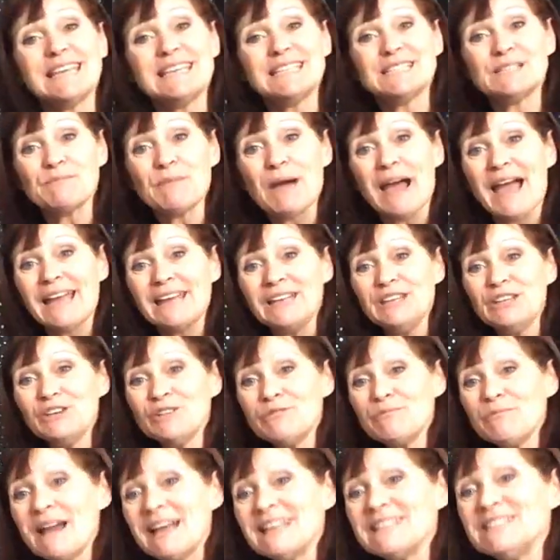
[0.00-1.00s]
is my
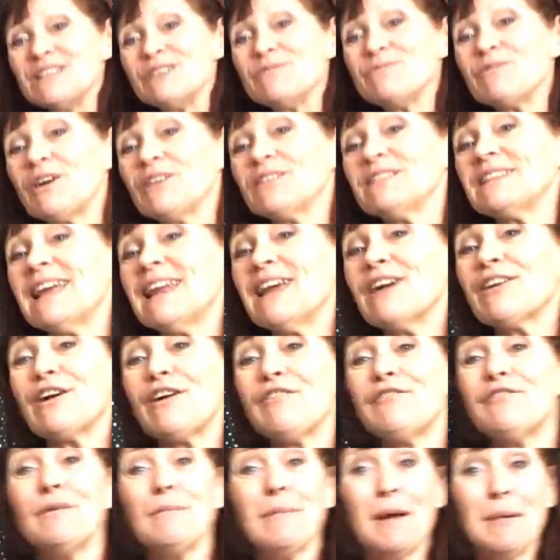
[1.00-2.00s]
new magic wand that I
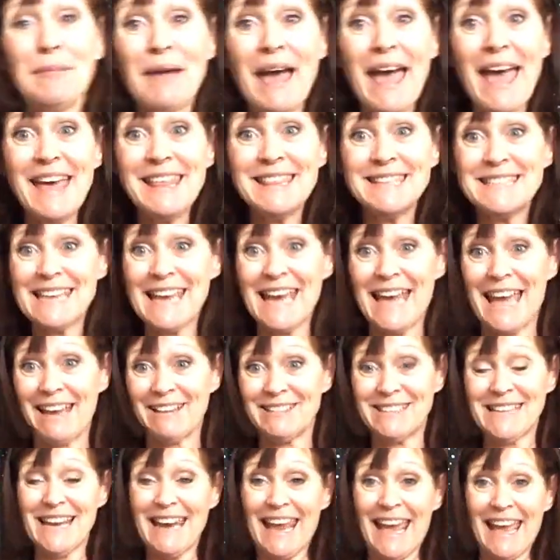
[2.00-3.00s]
got for my
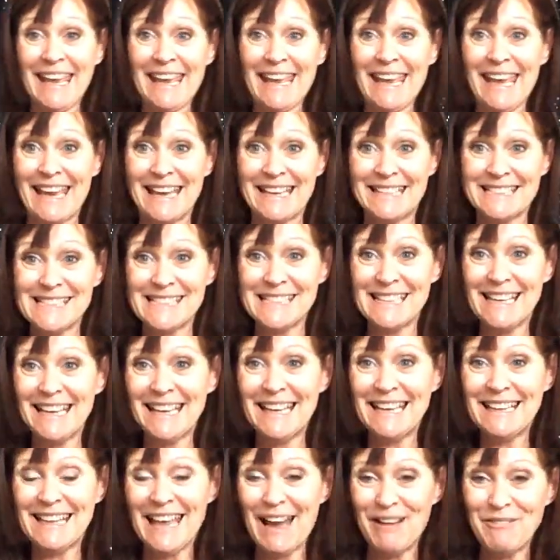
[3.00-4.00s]
birthday. Do you like it?
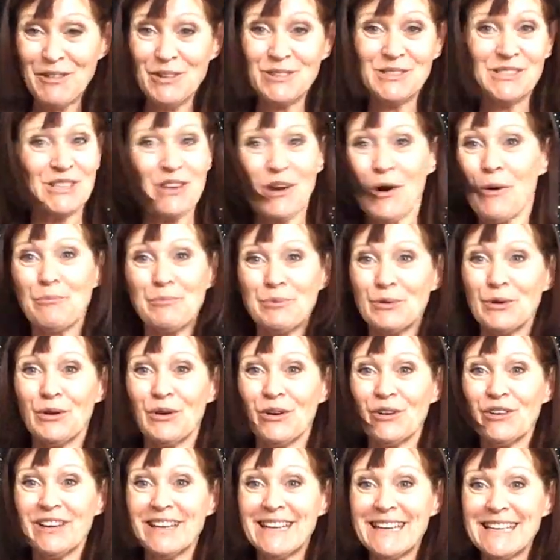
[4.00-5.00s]
That one's not
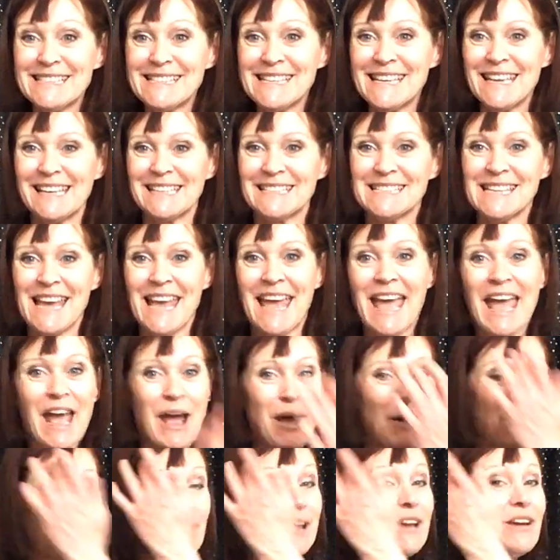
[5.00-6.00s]
broken, is it?
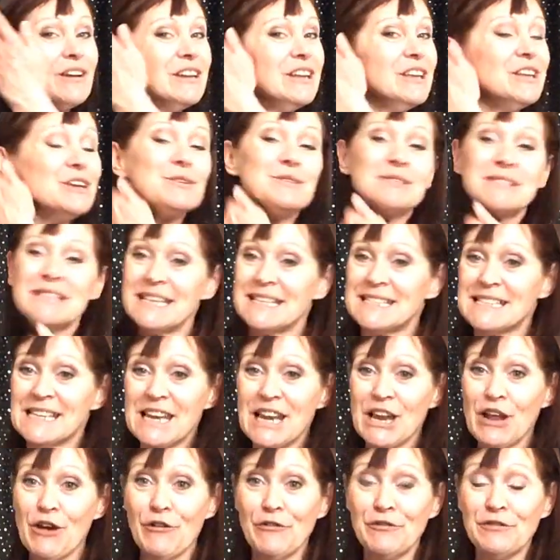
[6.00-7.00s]
We're going to use this
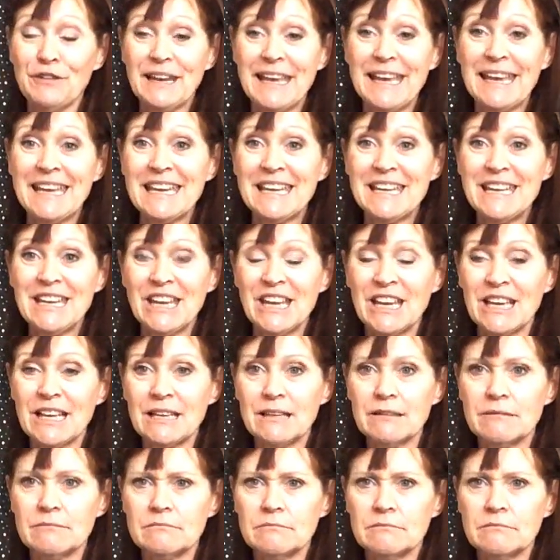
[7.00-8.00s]
lovely...
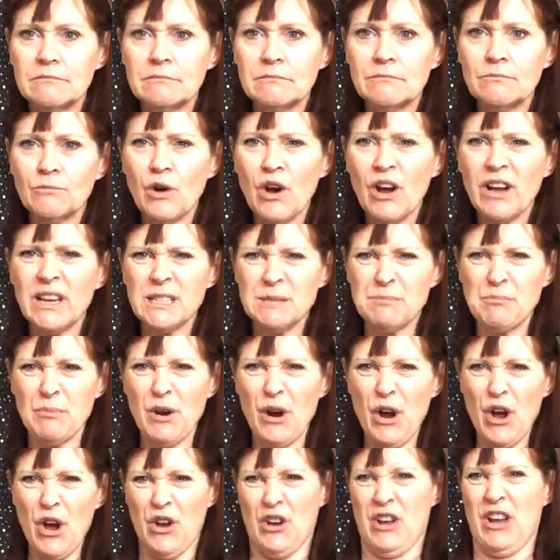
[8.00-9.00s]
Why, it's
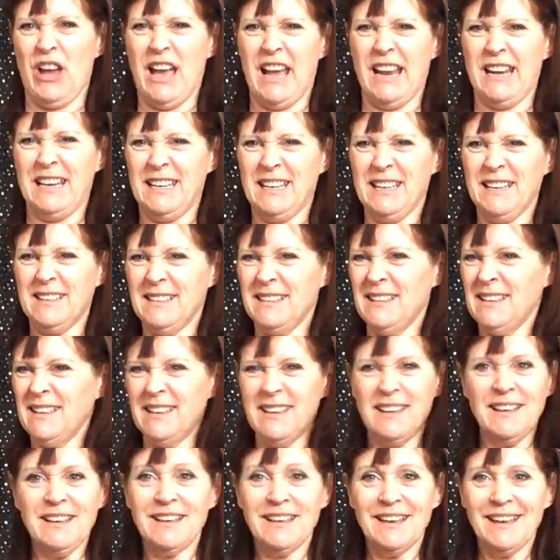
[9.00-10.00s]
broken.
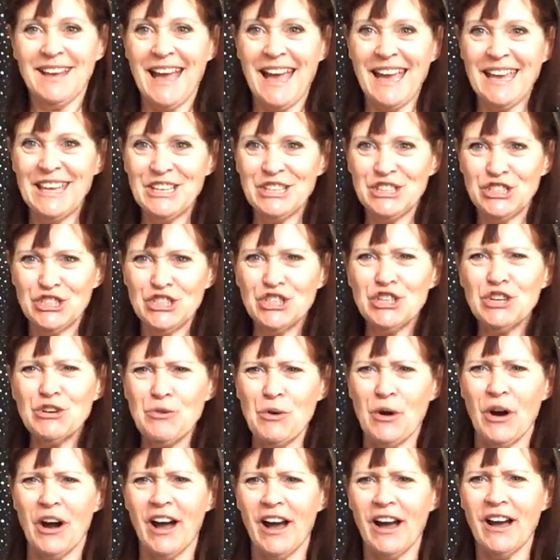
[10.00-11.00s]
Are you
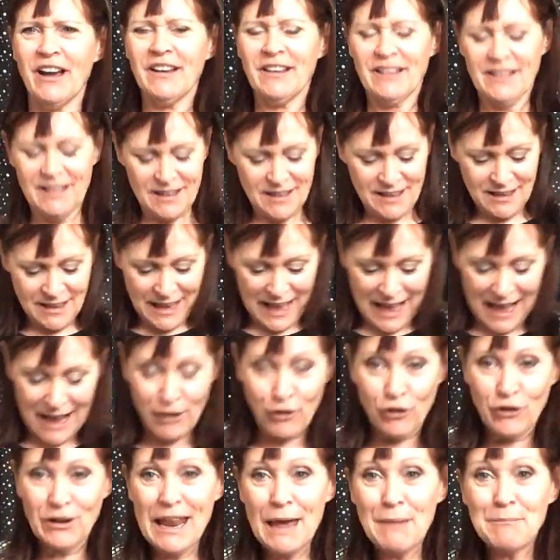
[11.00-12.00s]
sure?
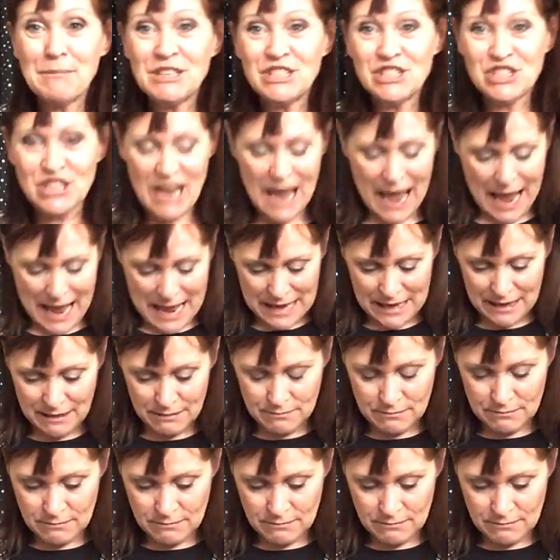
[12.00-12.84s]
Hang on, let me check.